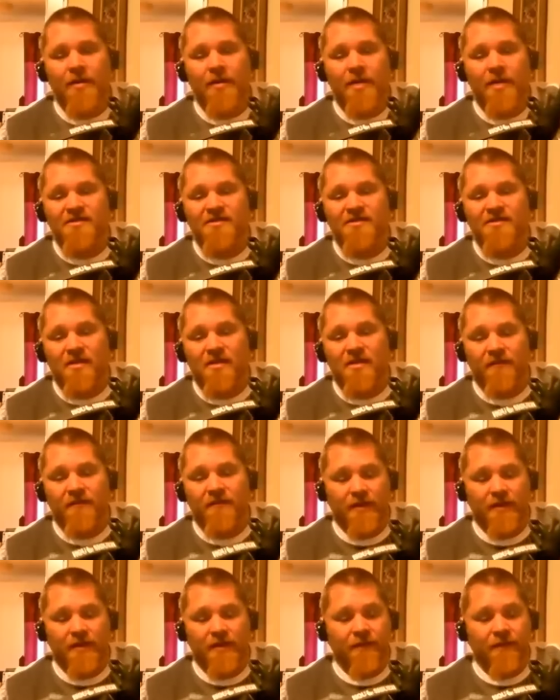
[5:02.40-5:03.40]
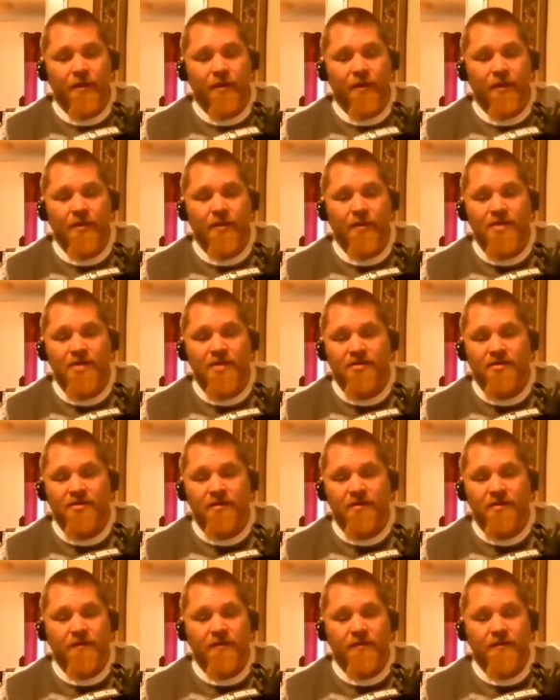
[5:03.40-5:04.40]
Amazon for like $40
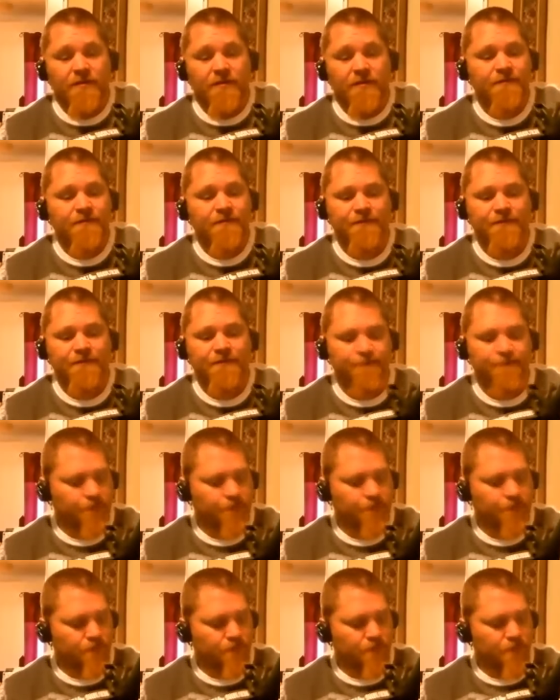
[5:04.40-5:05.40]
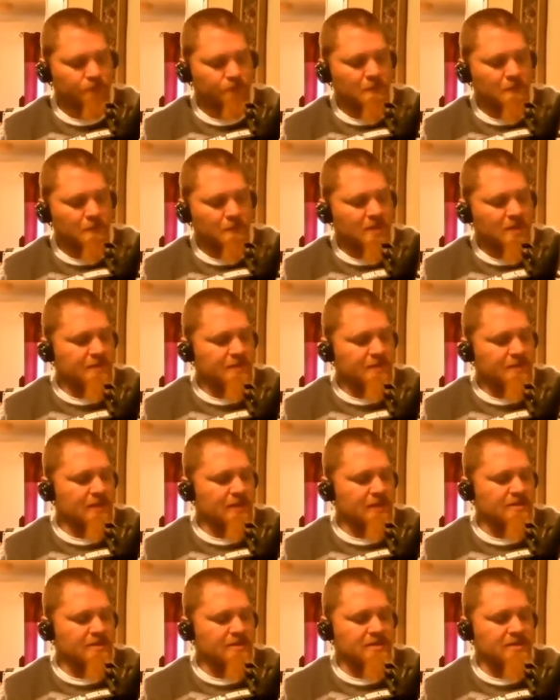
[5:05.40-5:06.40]
delivered. Spent
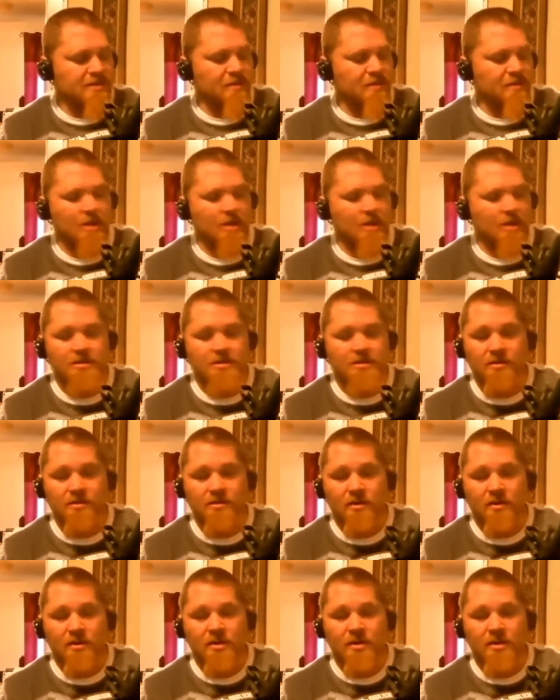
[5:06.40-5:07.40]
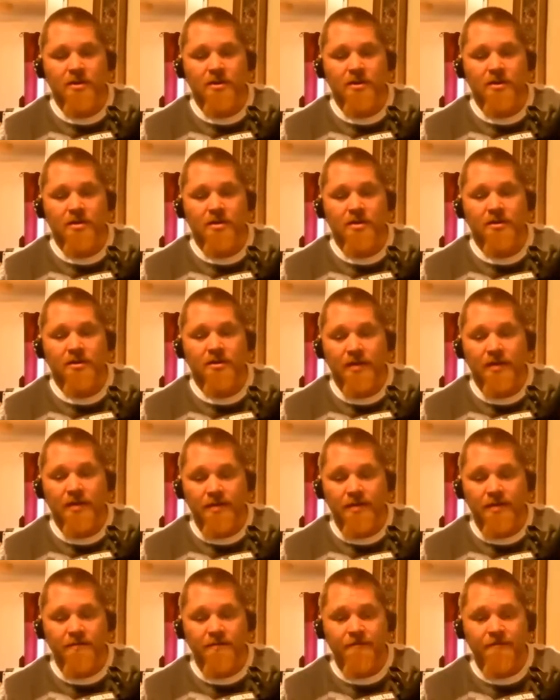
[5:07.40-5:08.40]
less than $10 on the
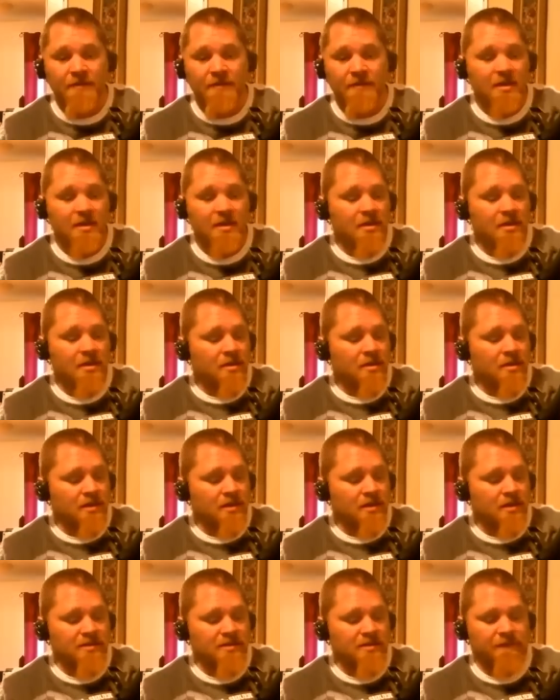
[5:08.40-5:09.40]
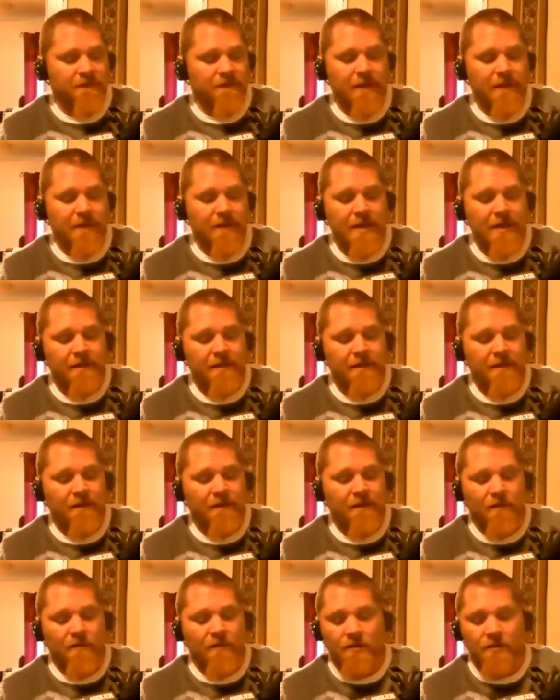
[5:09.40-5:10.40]
limb, less than 5
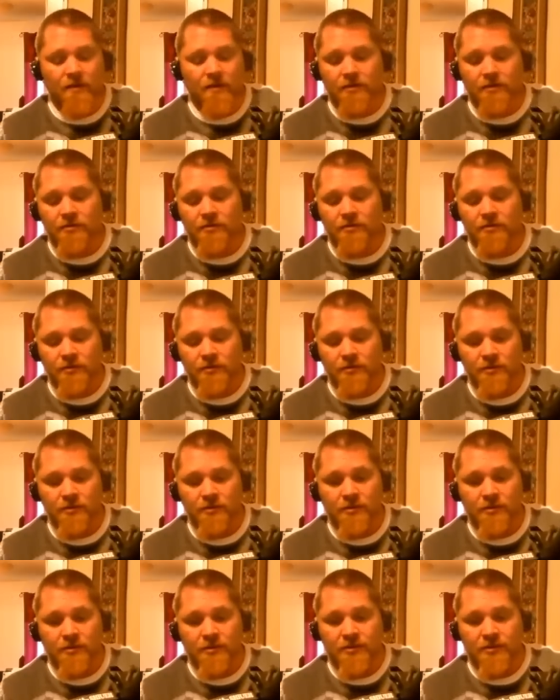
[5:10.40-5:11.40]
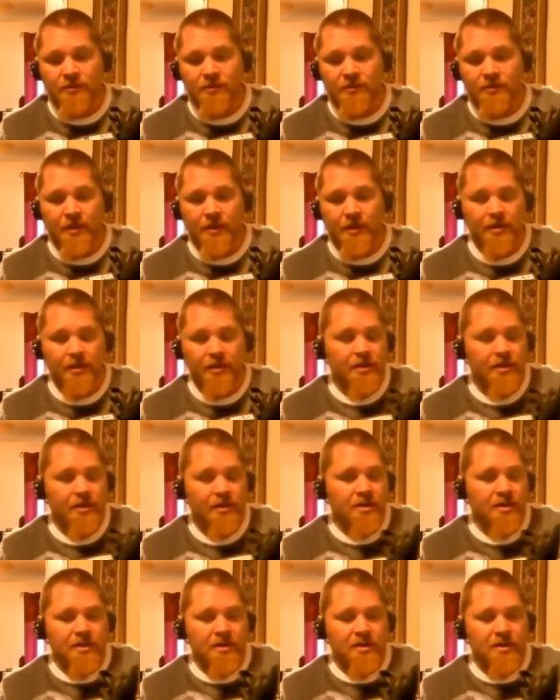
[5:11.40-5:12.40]
on the string.
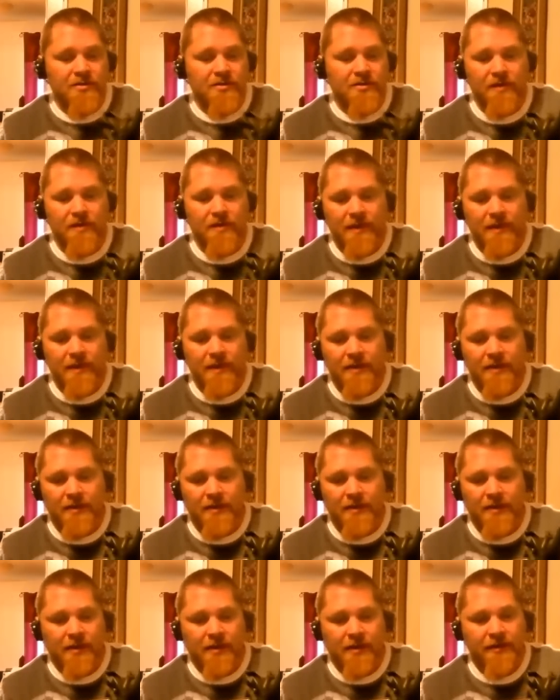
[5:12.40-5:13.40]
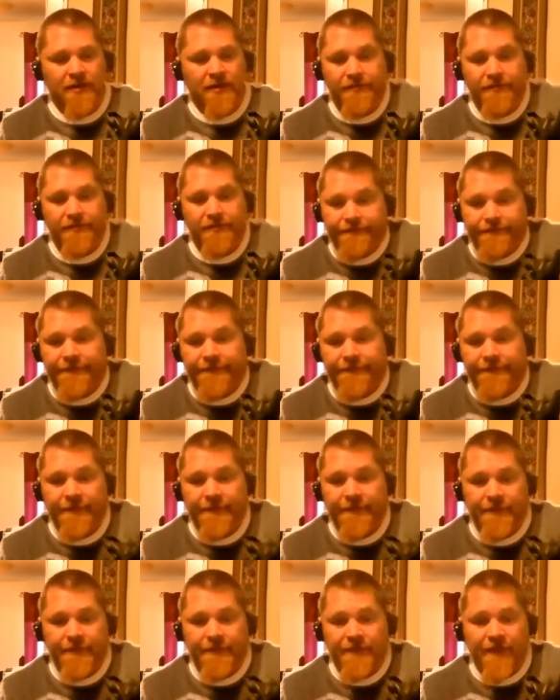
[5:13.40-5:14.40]
So I've got like
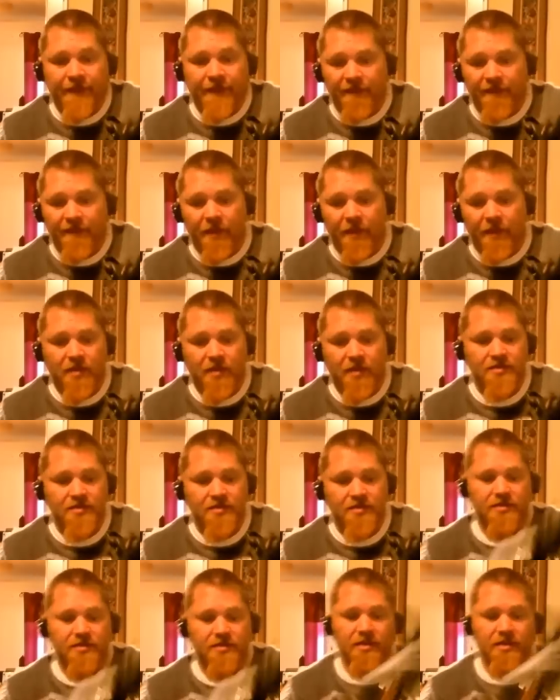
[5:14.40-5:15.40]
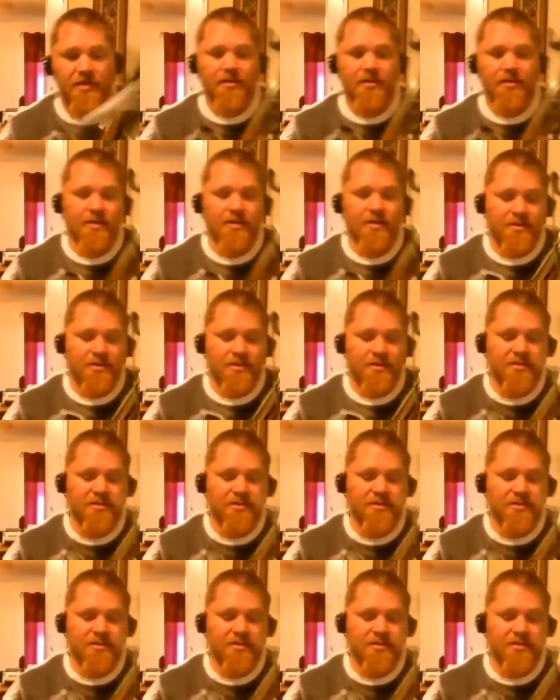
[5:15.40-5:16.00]
$55 into this,